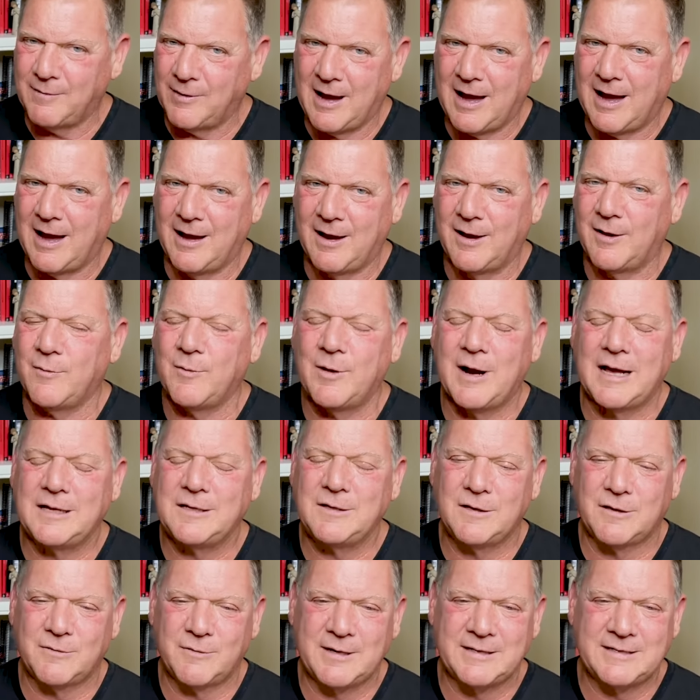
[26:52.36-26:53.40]
Uh, when I
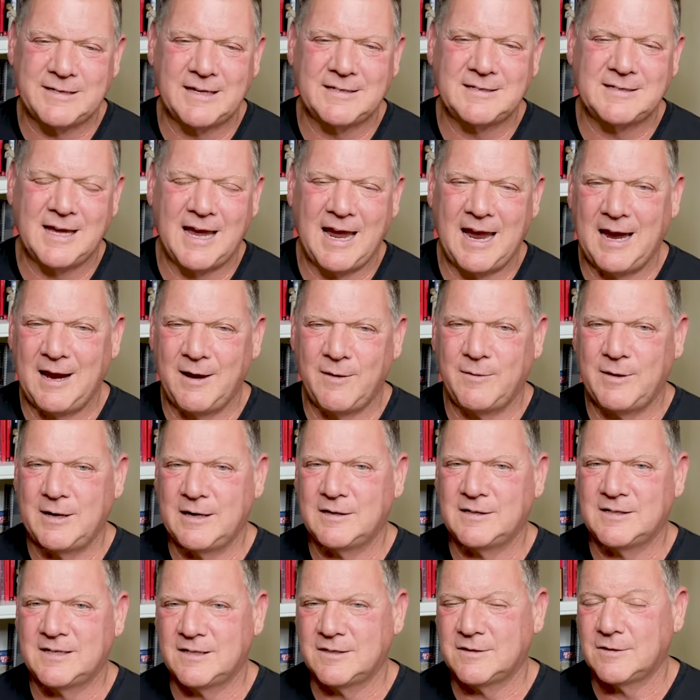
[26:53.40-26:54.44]
do three sets of eight, we
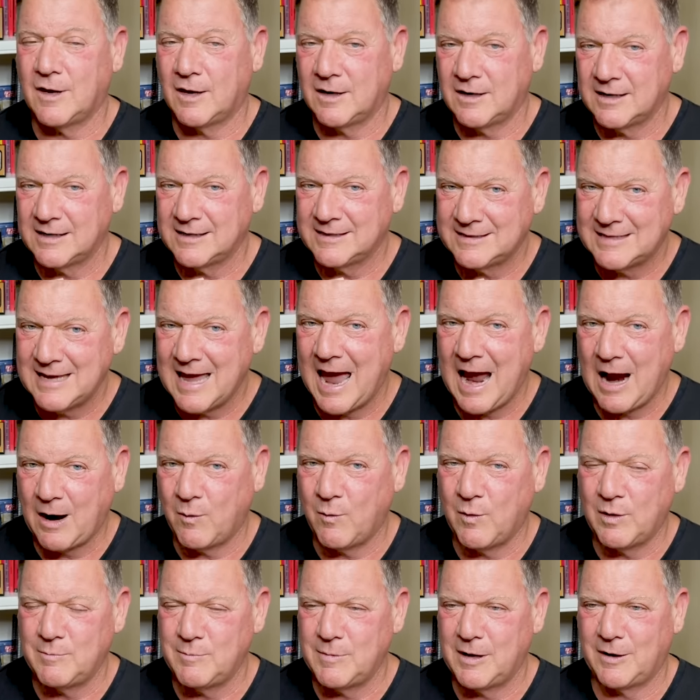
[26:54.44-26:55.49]
insist on an
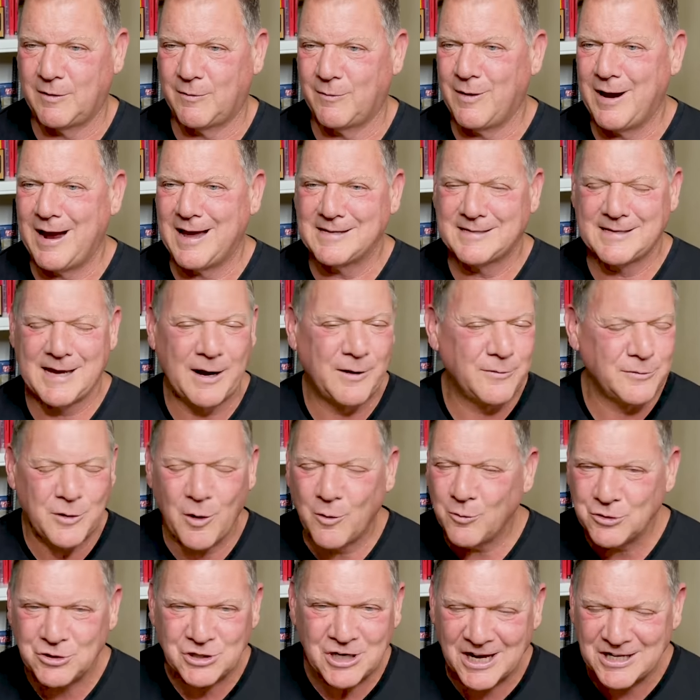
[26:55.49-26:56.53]
exact one minute rest. I go,
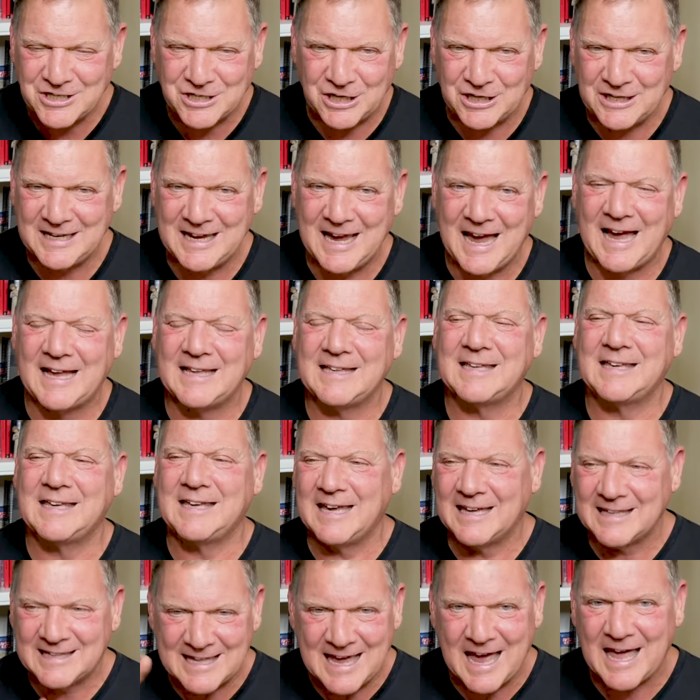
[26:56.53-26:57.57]
don't judge it yet.
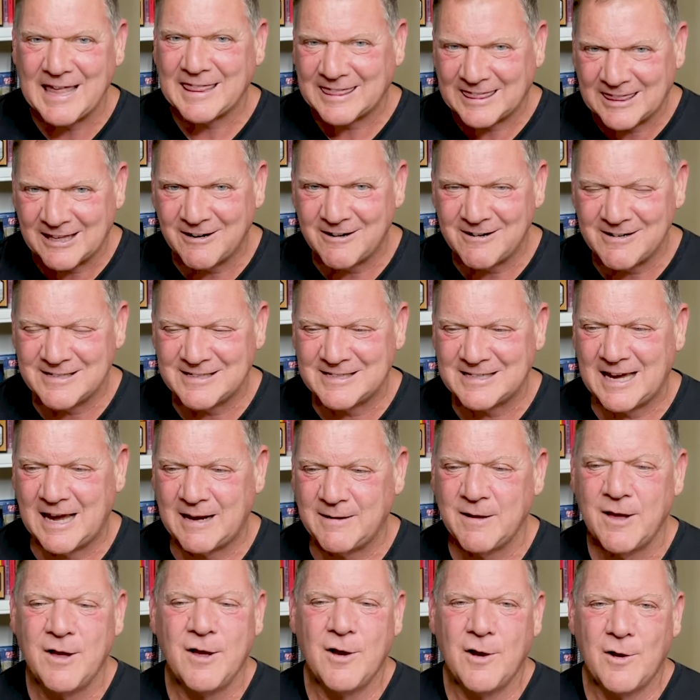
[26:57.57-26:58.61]
Get that third
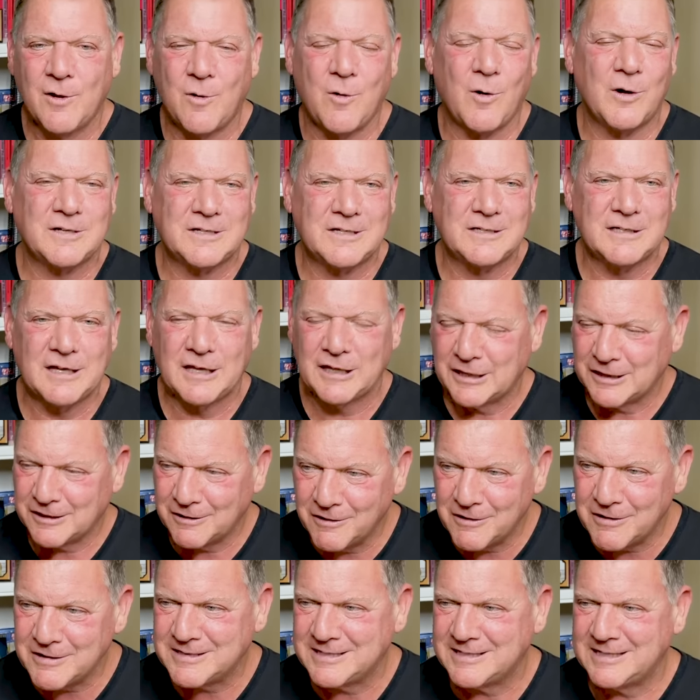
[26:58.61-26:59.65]
set. Of course, in the
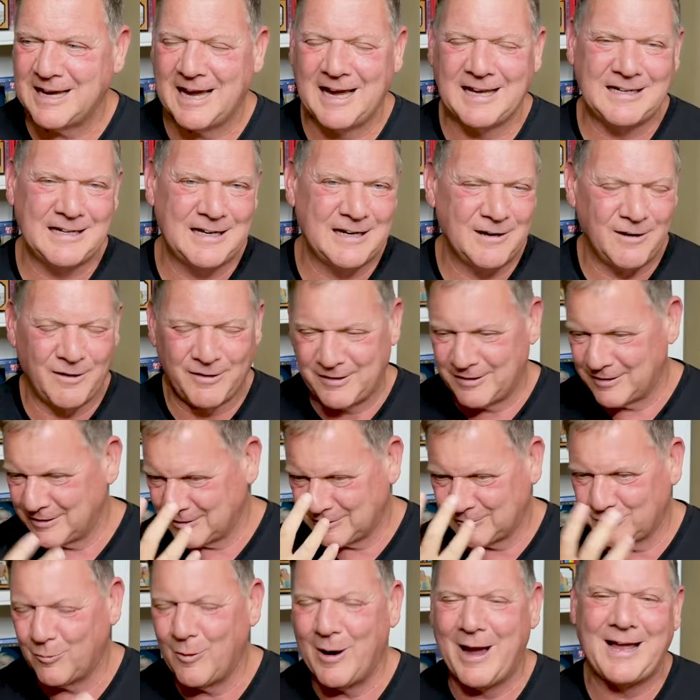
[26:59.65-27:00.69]
third set, you know, they're
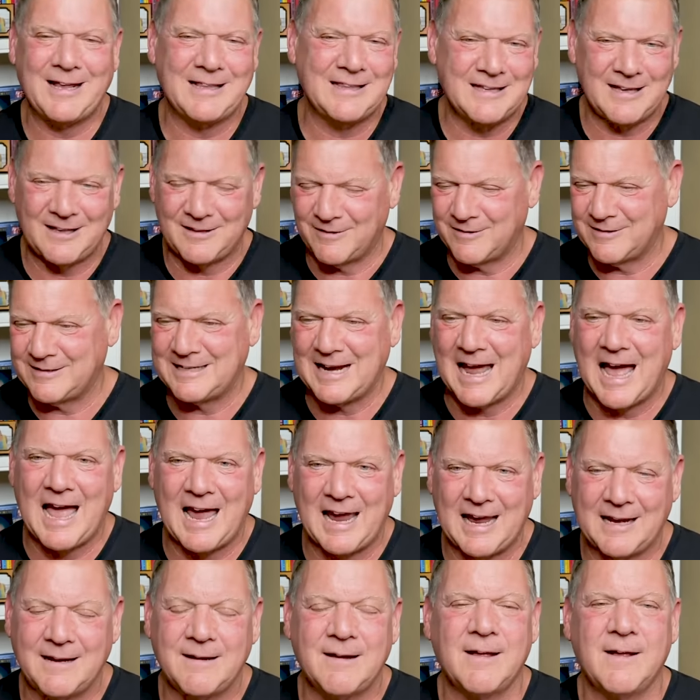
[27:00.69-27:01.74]
sweating and they're
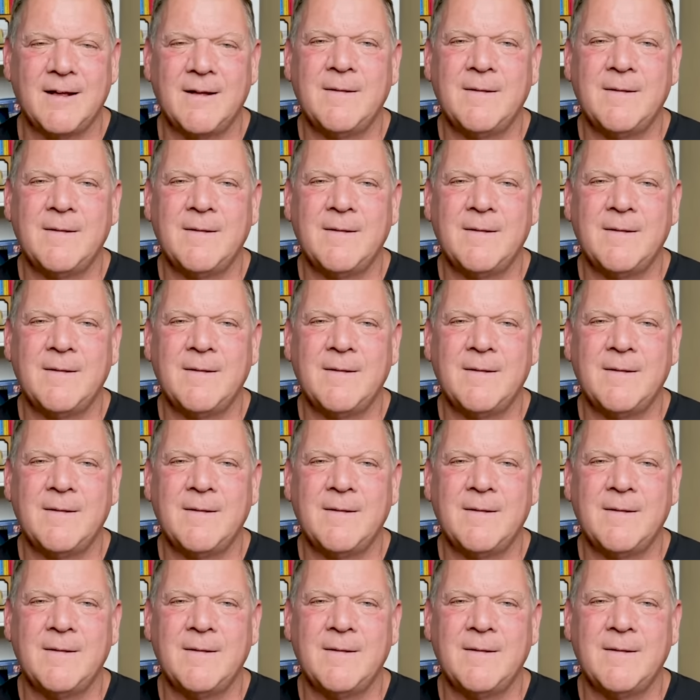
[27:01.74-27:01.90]
dying.